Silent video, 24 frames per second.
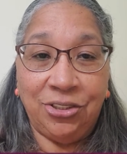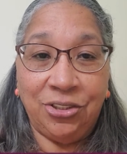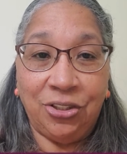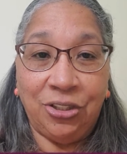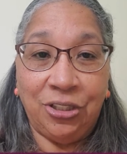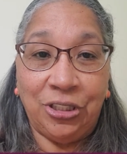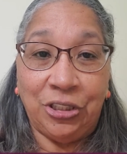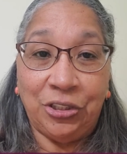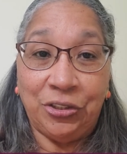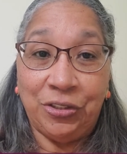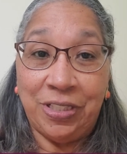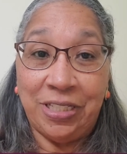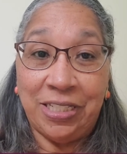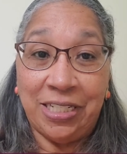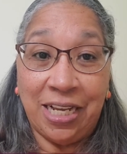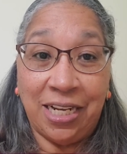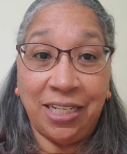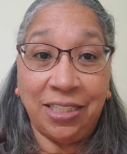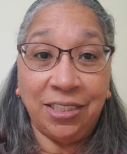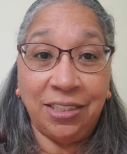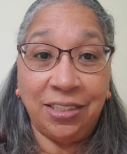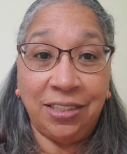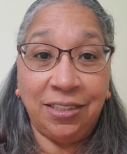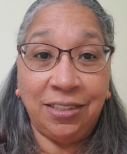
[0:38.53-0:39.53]
on your
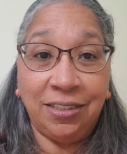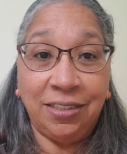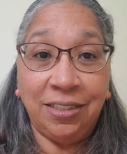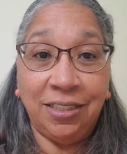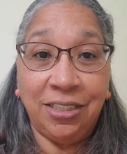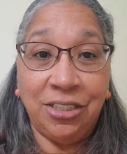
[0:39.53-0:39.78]
induction